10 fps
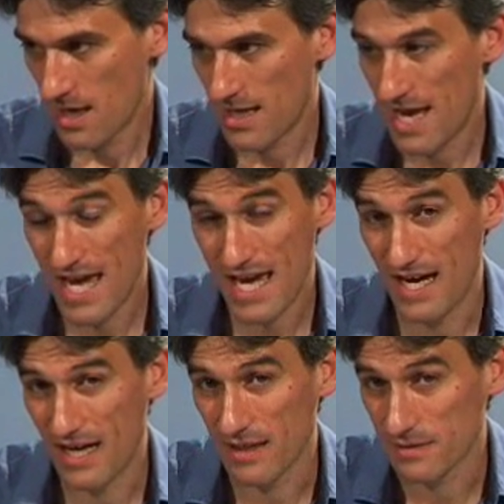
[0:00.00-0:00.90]
And
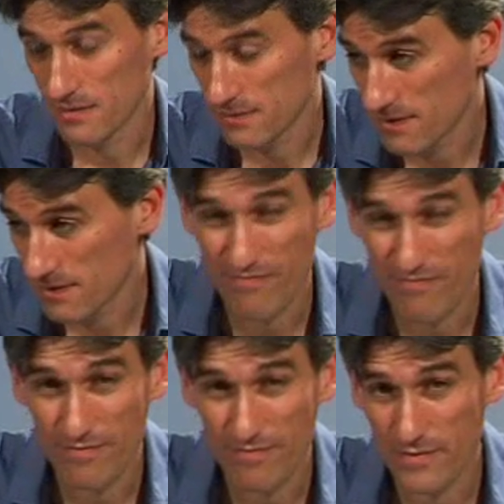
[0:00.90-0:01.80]
here
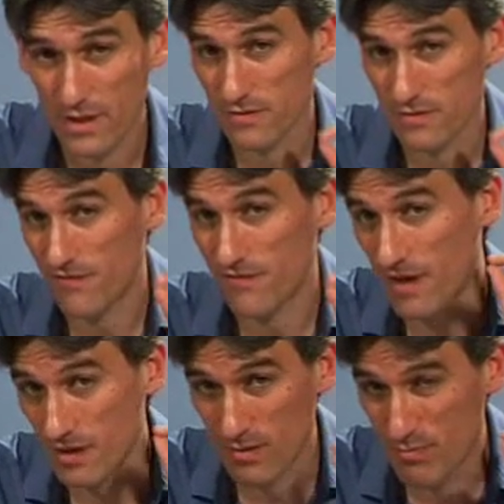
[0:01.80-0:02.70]
Janowski found a